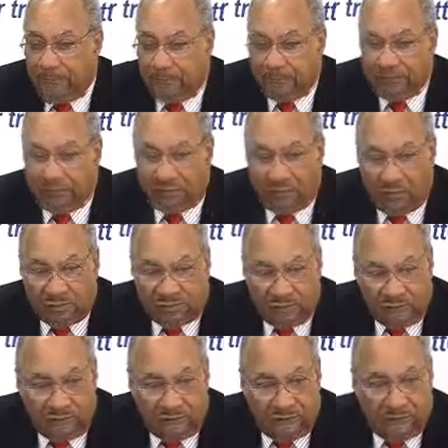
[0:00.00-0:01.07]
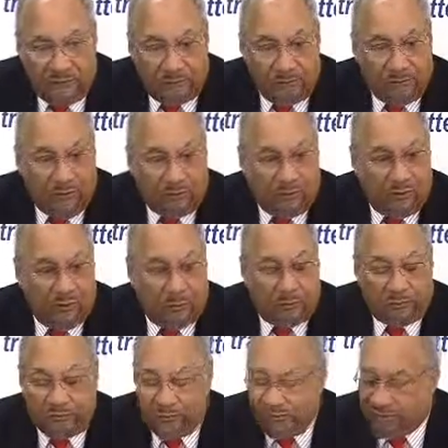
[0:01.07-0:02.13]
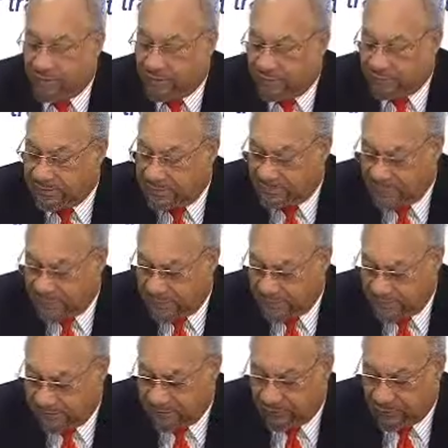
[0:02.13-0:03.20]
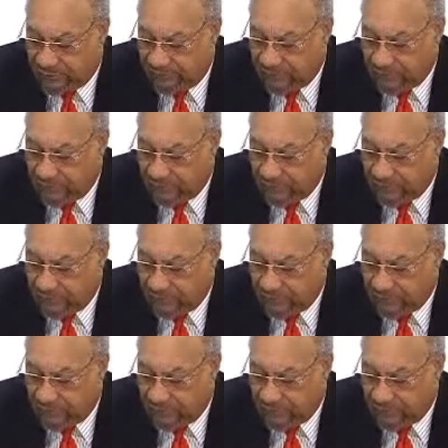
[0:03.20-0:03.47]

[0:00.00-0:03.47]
as a source of development cooperation, etc., etc.